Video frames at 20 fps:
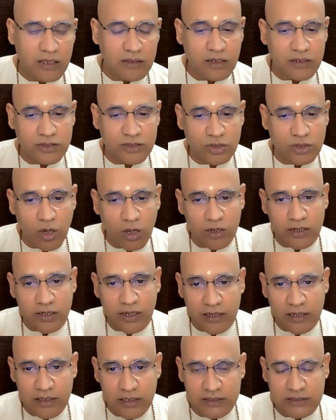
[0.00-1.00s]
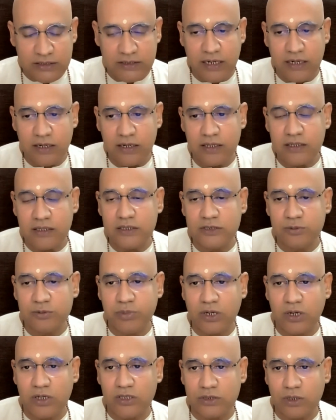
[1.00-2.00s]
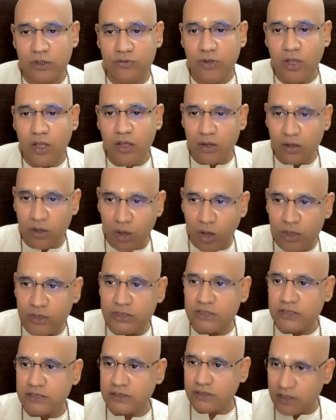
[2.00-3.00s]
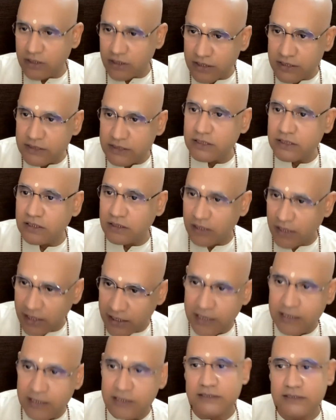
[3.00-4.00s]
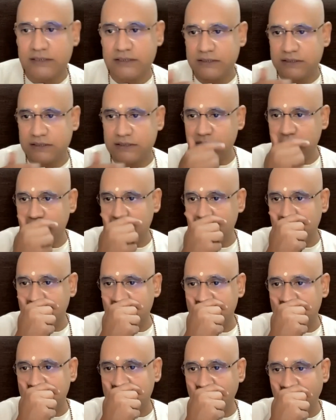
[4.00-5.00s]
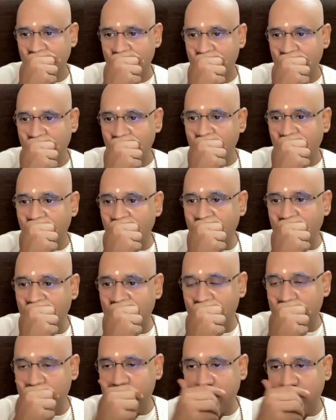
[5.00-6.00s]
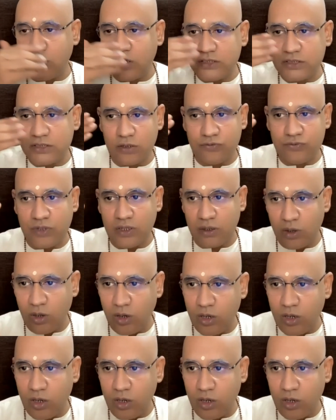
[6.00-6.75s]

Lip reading: that solid understanding is because of logic, reason, analysis. Because of the